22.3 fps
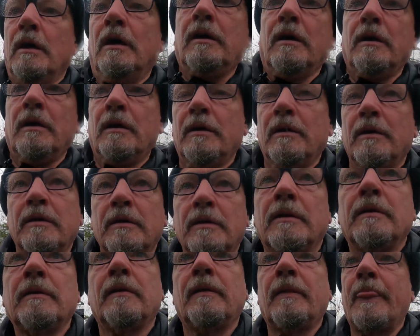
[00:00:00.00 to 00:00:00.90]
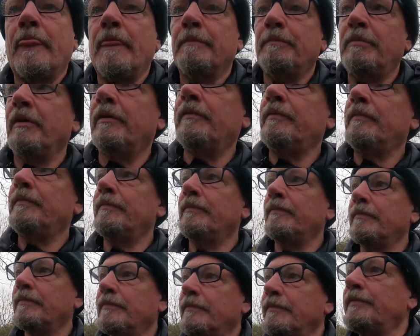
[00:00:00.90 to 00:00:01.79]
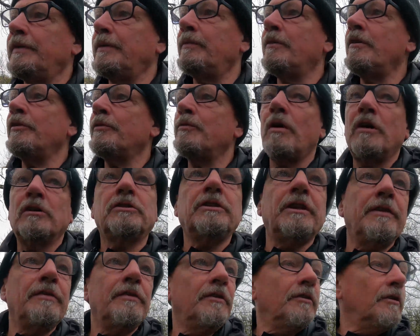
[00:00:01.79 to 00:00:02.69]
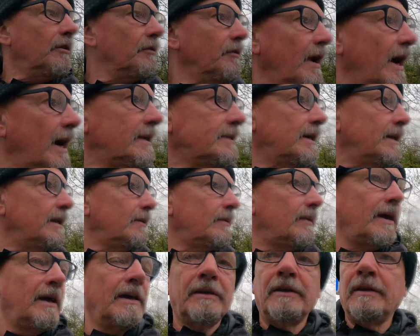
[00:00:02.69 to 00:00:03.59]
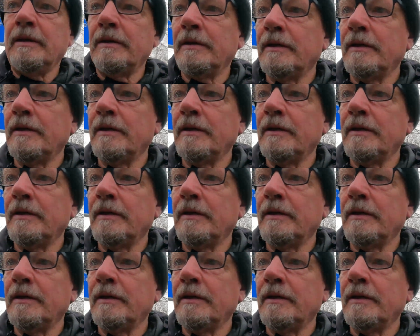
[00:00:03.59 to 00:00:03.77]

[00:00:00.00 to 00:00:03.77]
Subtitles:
but they're worth watching in their own right anyway.